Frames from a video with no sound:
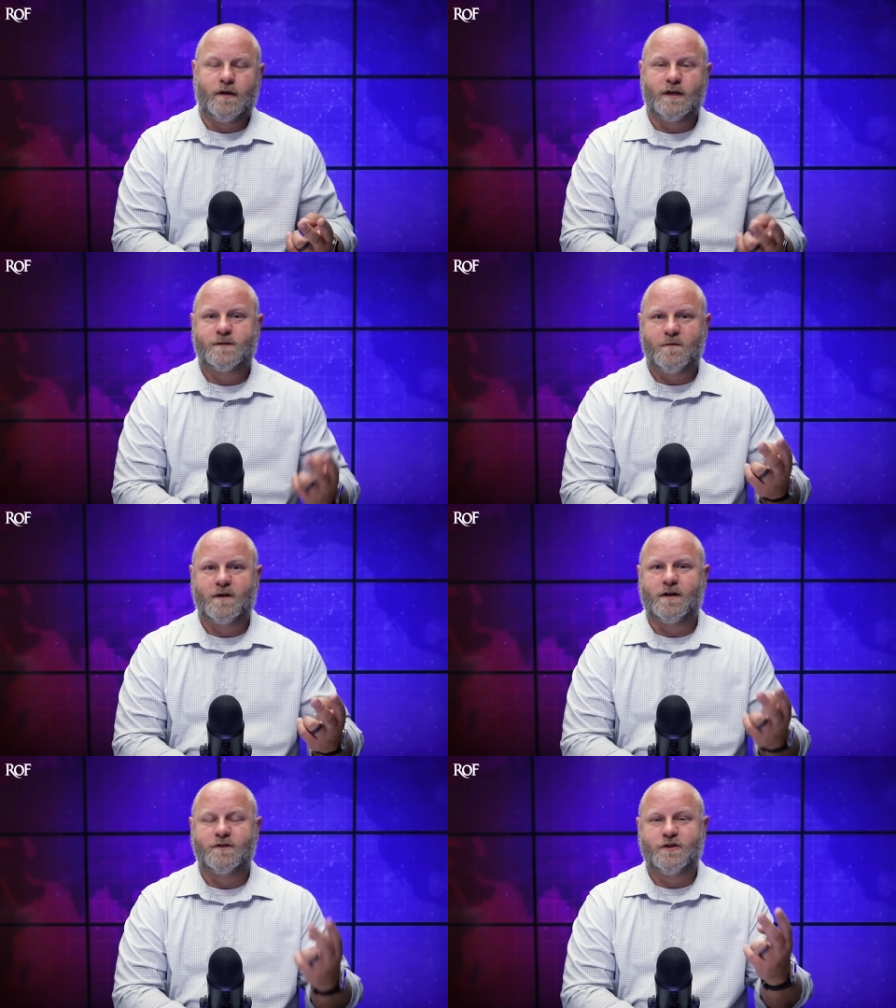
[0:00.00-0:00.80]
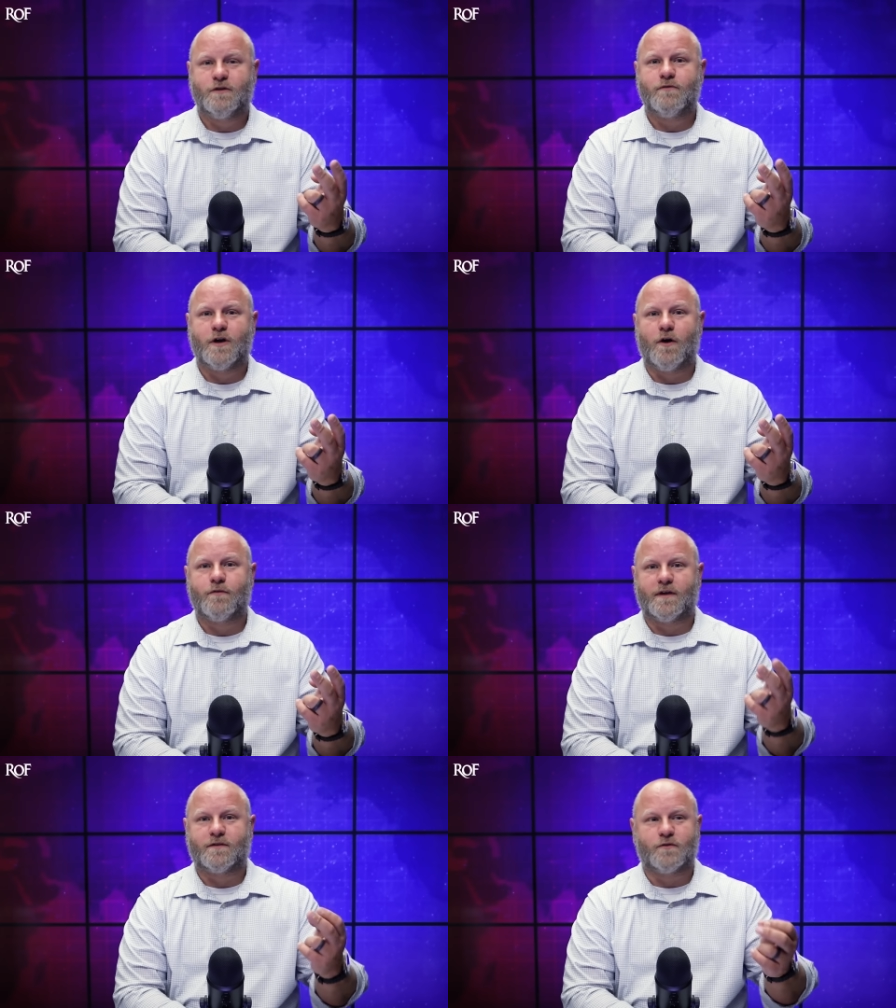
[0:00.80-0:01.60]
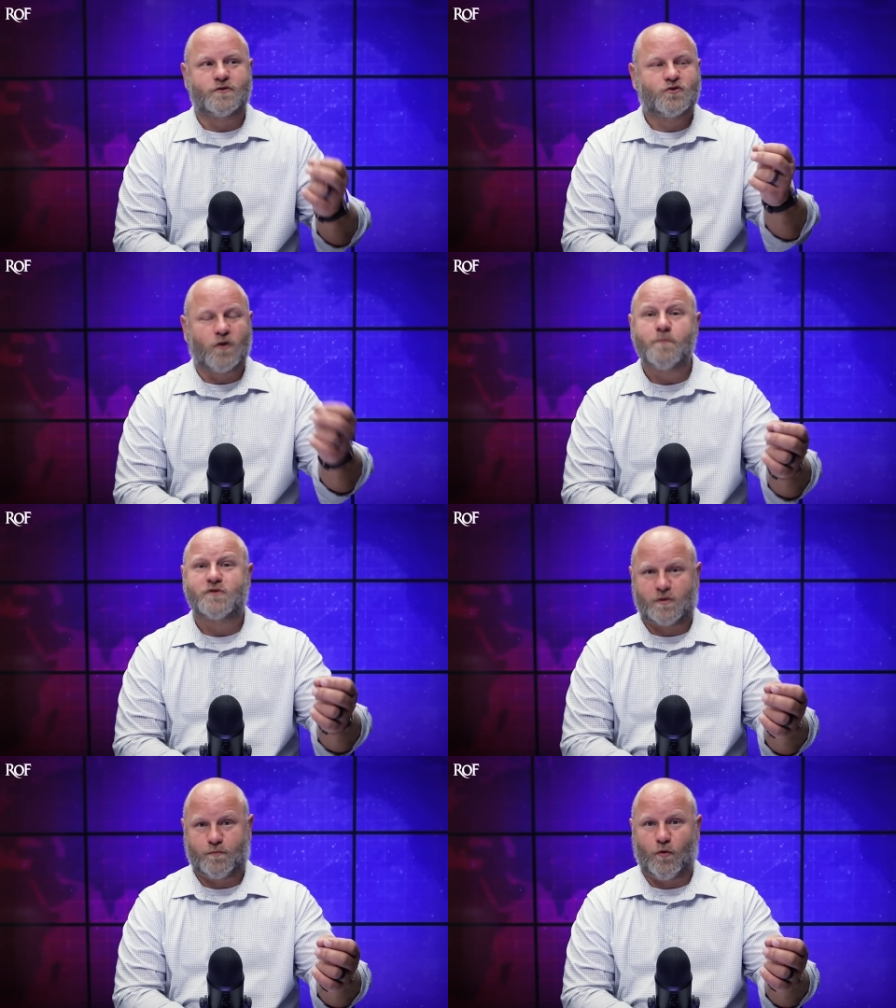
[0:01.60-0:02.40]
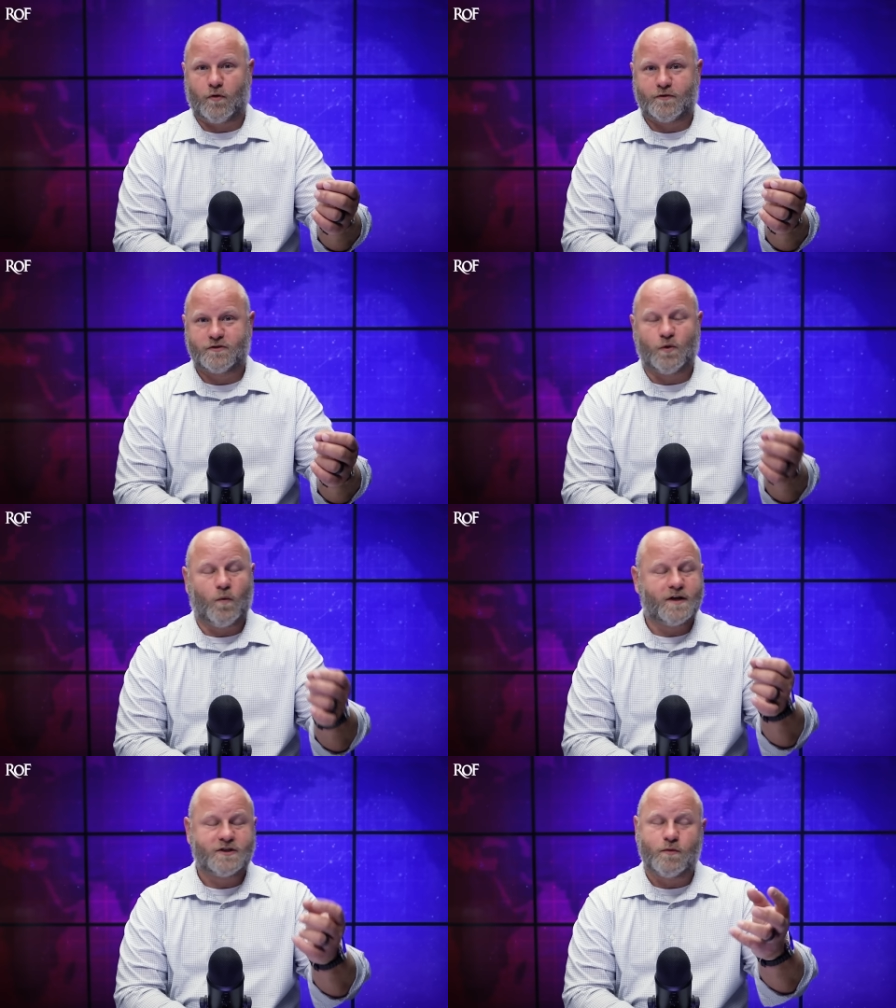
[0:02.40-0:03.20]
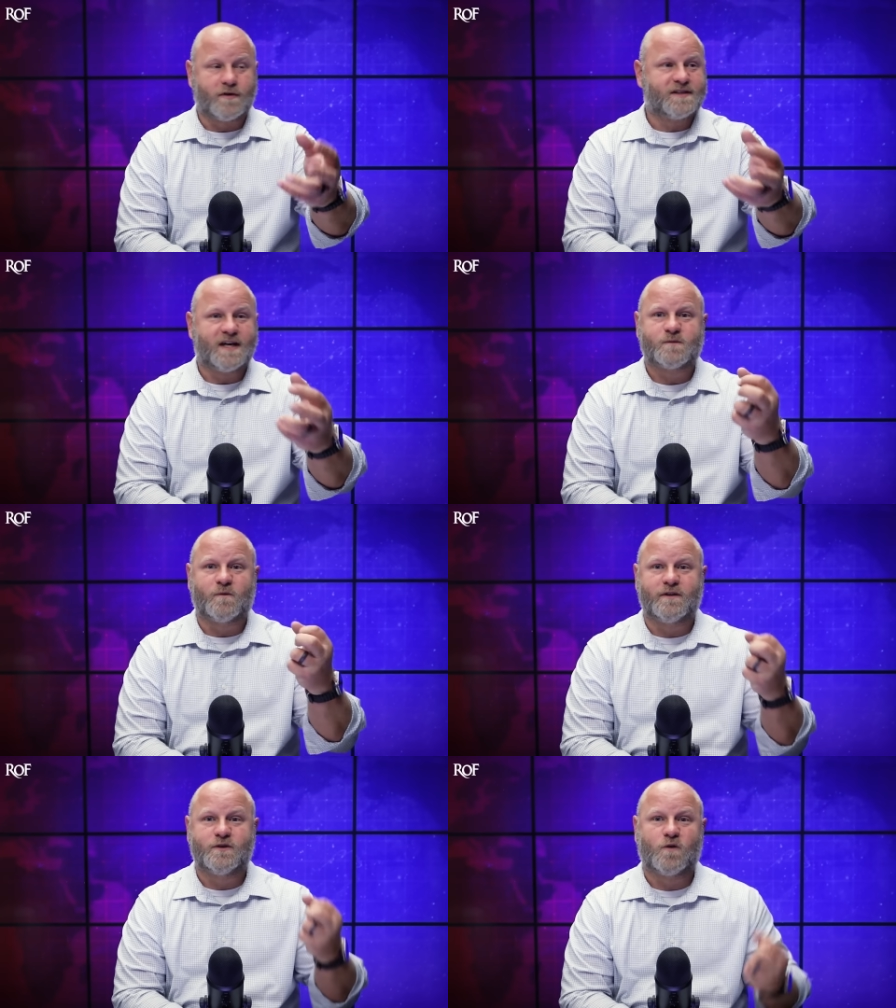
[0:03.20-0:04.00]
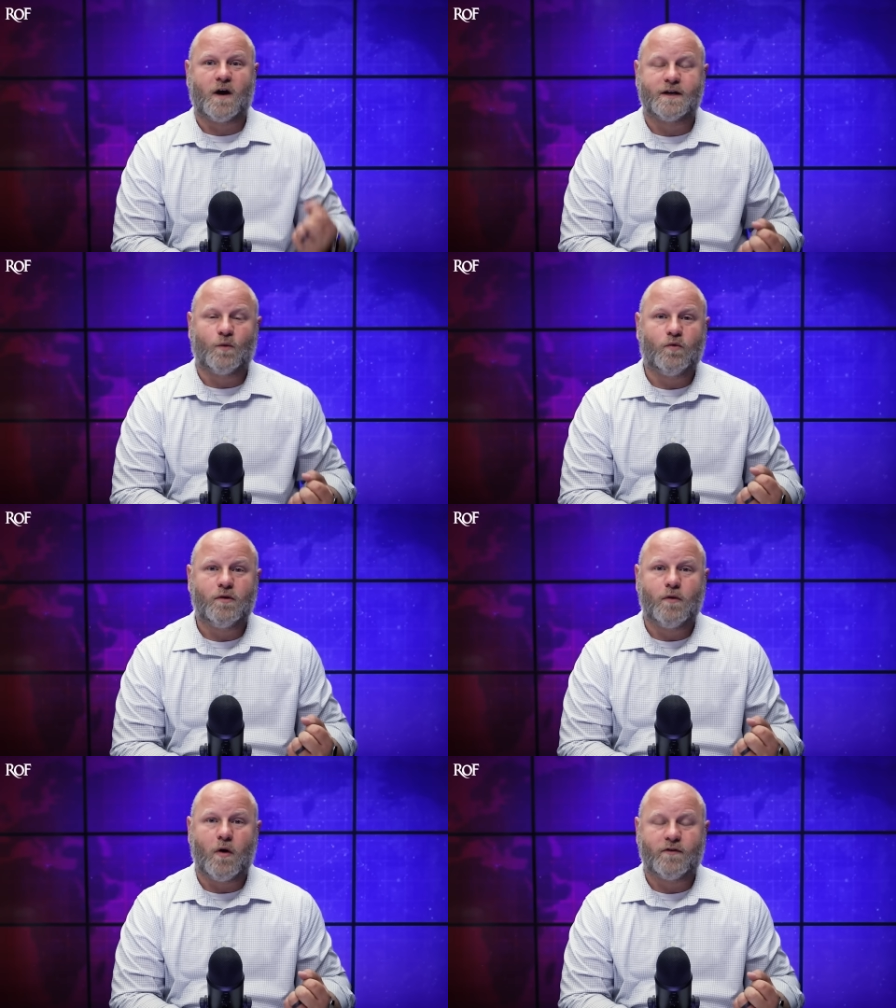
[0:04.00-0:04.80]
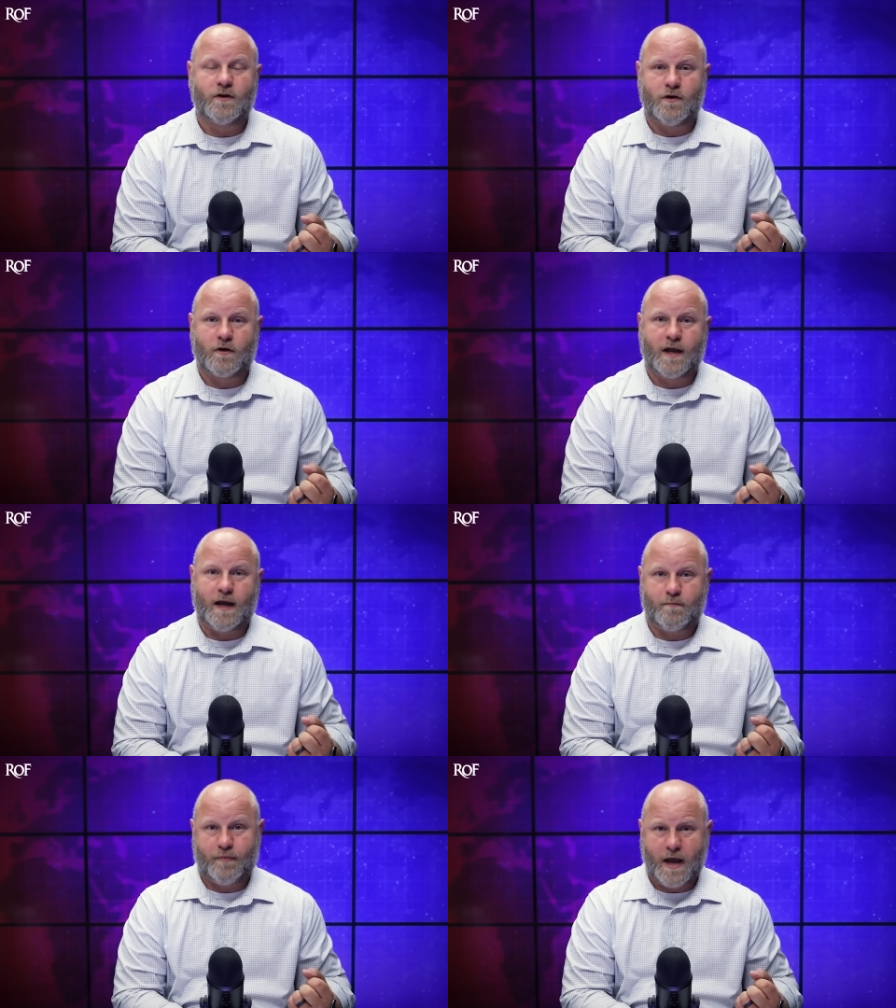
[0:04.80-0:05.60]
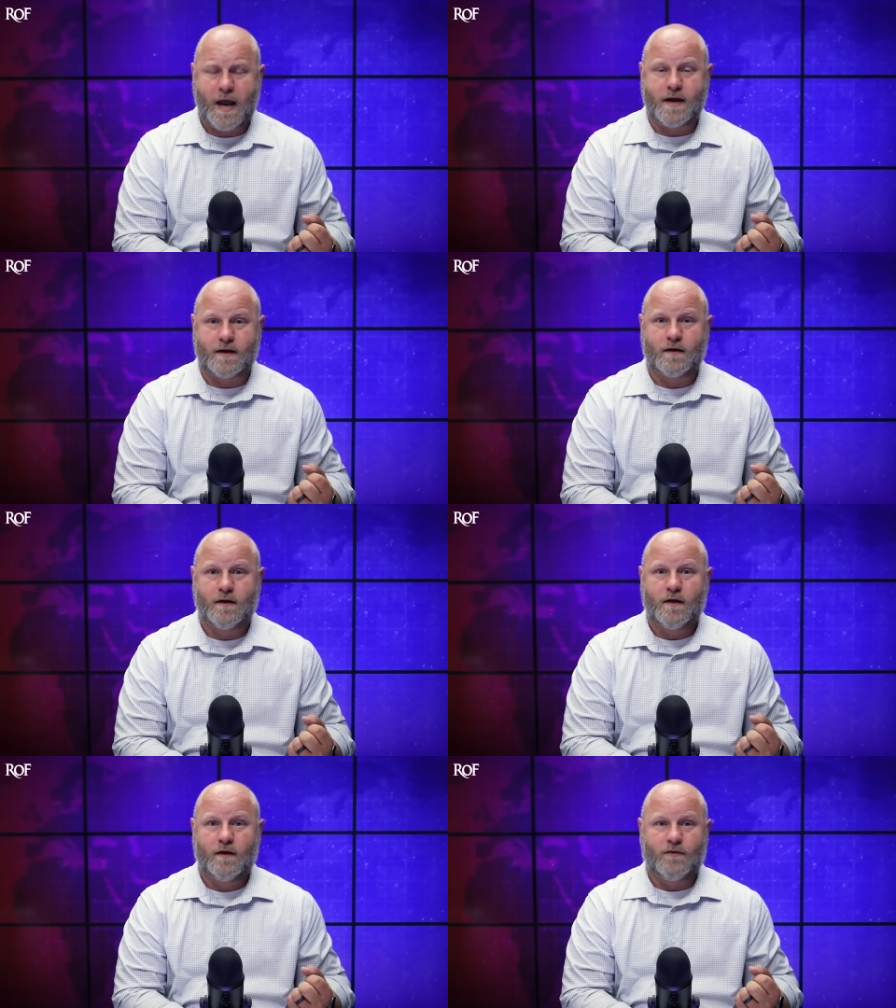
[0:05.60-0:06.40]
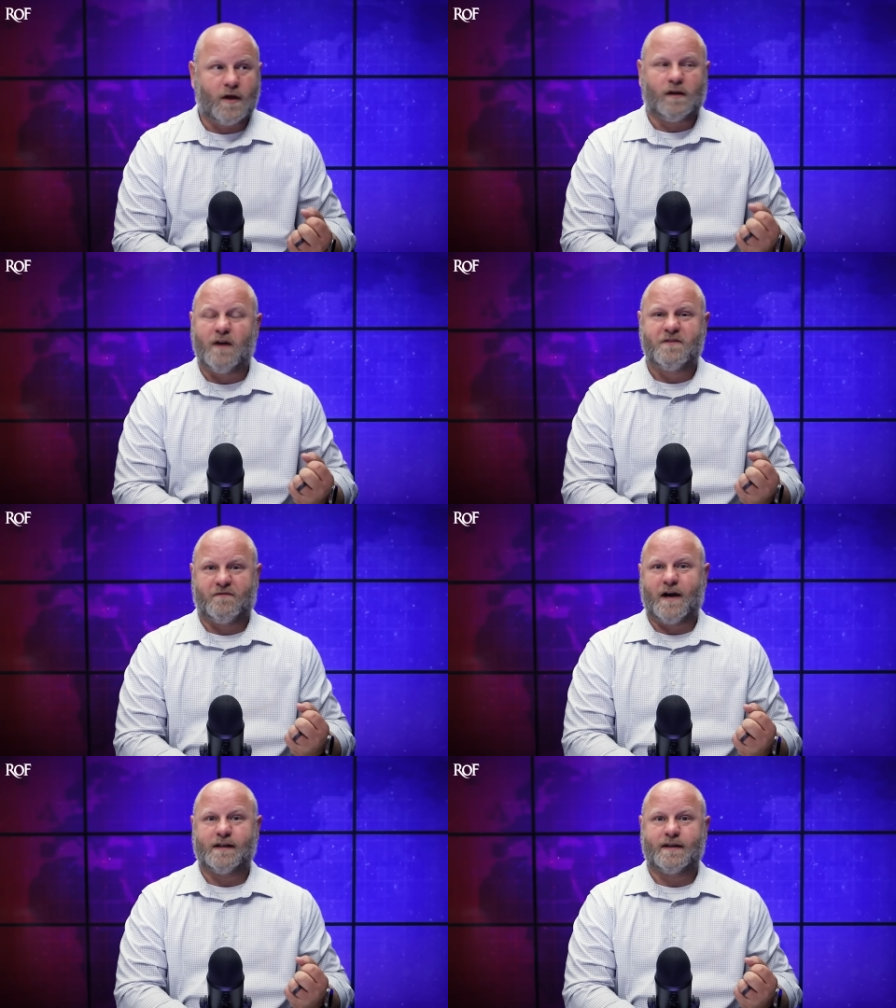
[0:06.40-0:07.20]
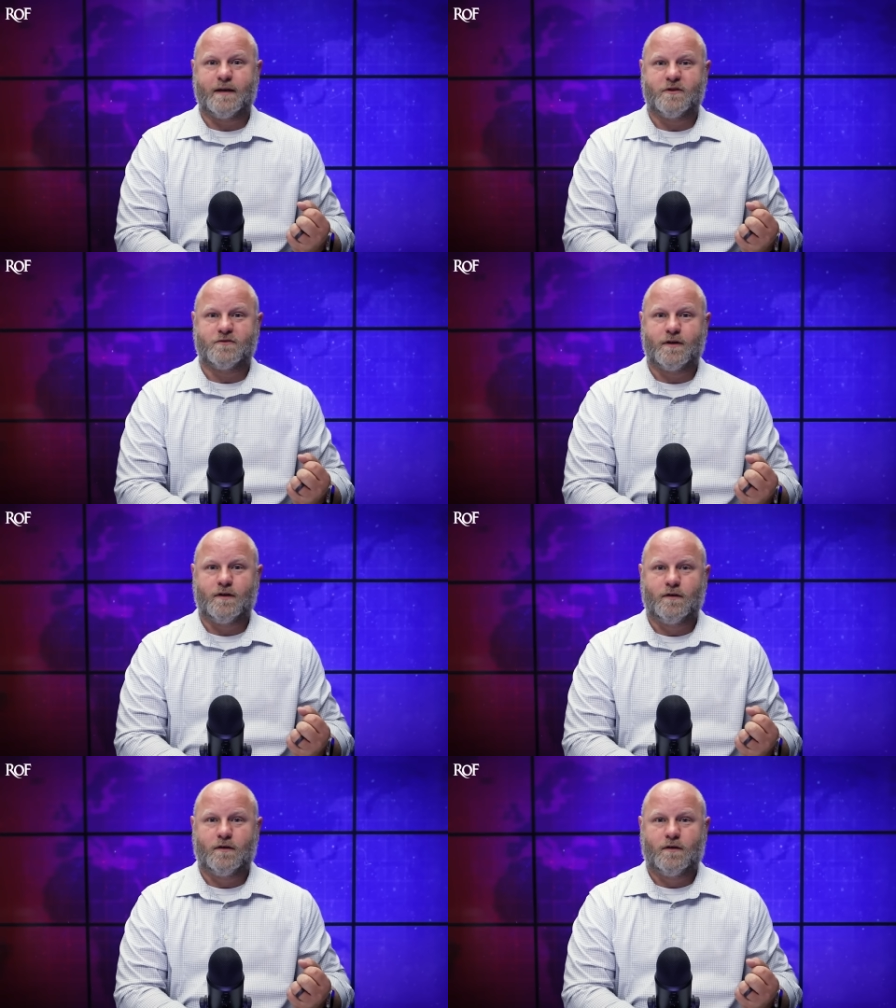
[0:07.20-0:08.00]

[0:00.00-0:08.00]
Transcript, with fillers: it's because you know that those Trump supporters, the ones you are desperately trying to woo over to your campaign, they love the violent imagery.